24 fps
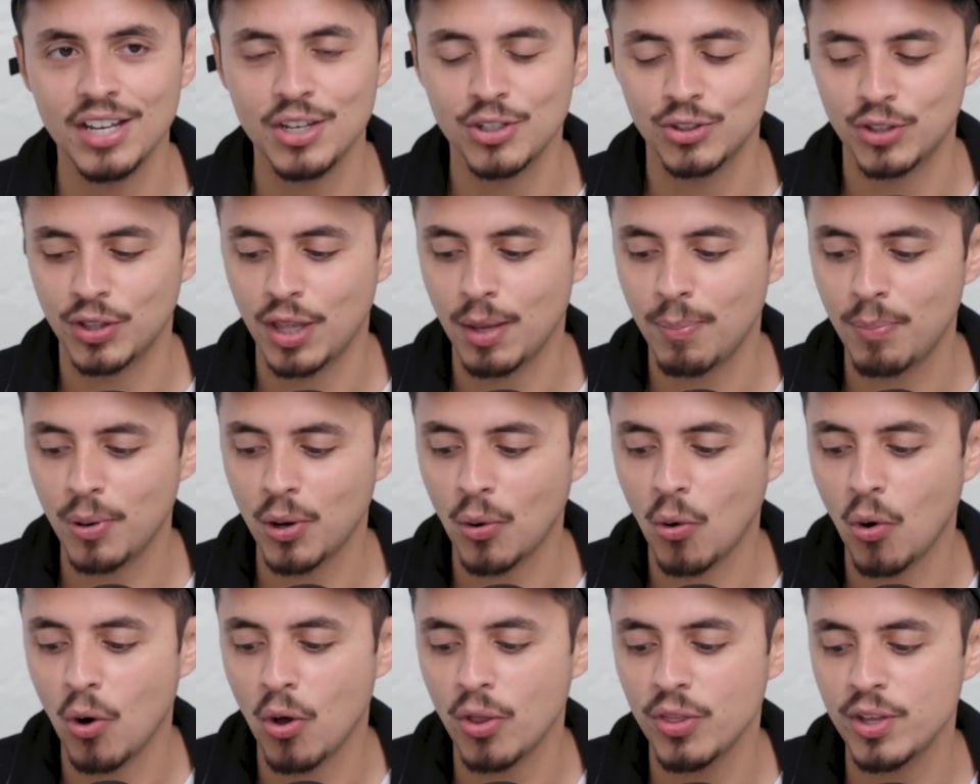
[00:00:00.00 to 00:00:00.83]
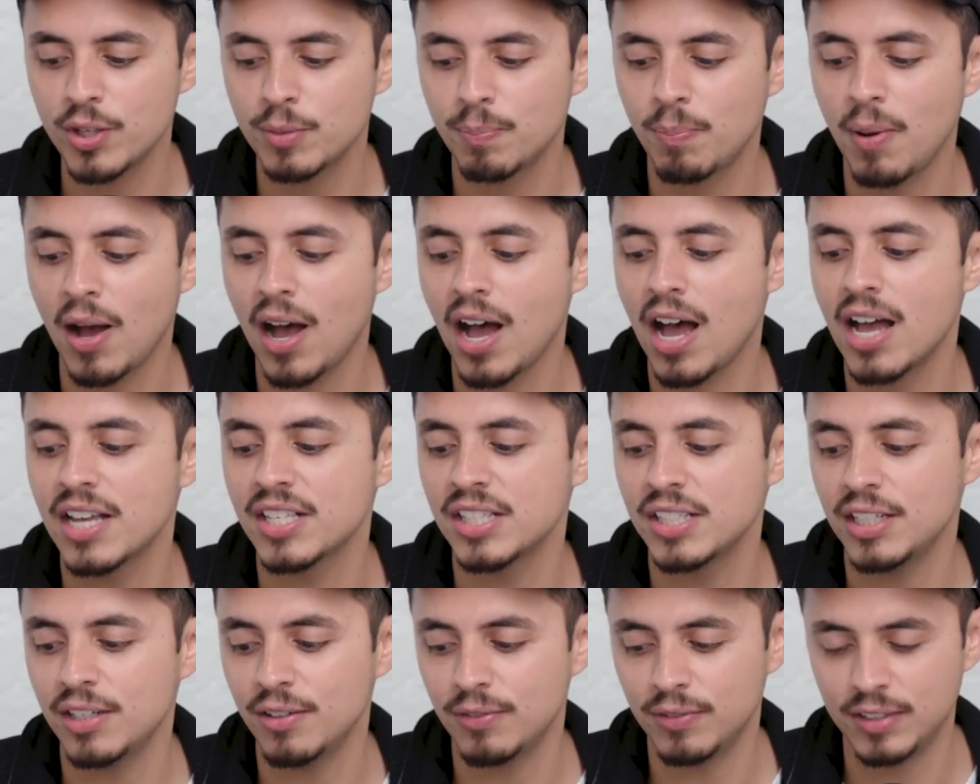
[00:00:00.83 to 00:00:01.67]
So they put all this
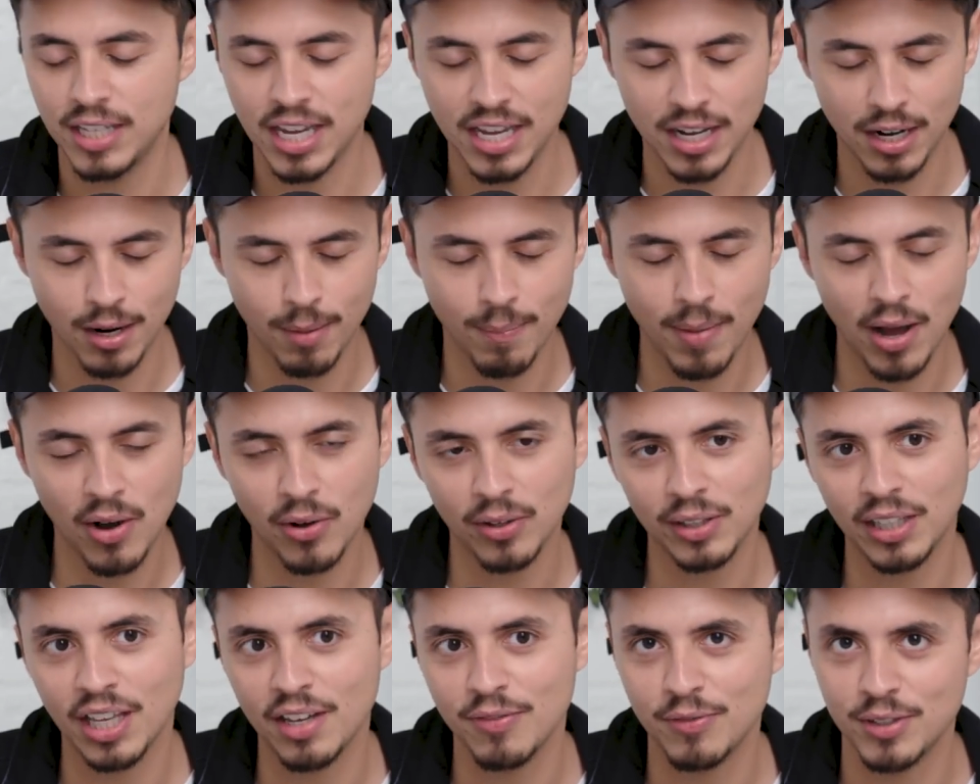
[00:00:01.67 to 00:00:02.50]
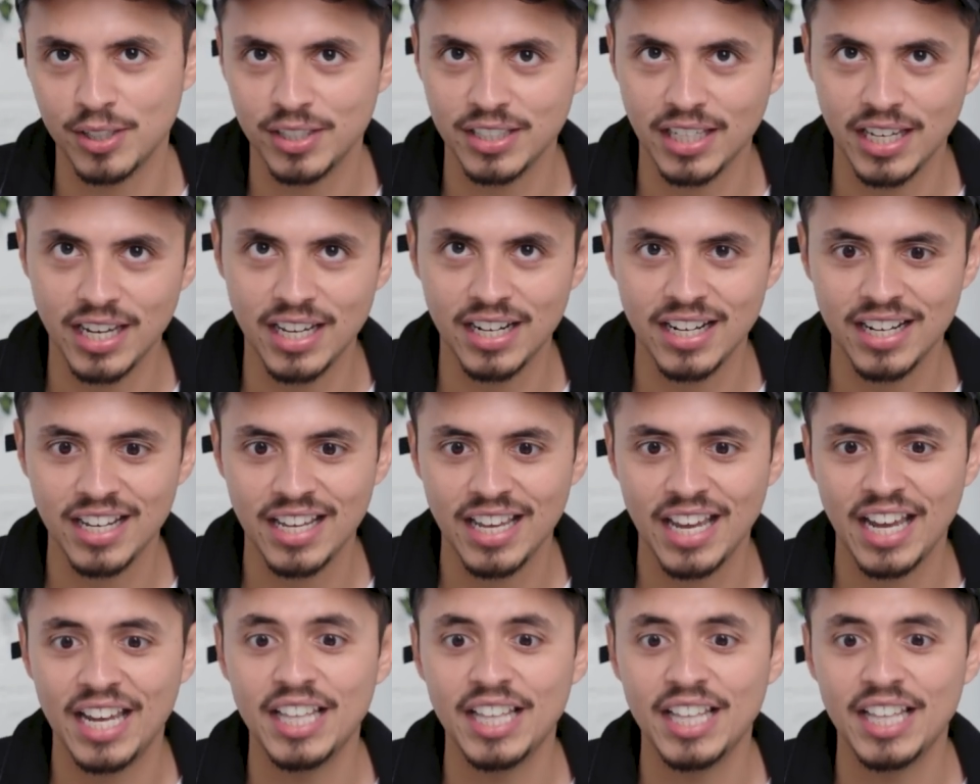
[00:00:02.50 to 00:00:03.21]
positive data about glyphosate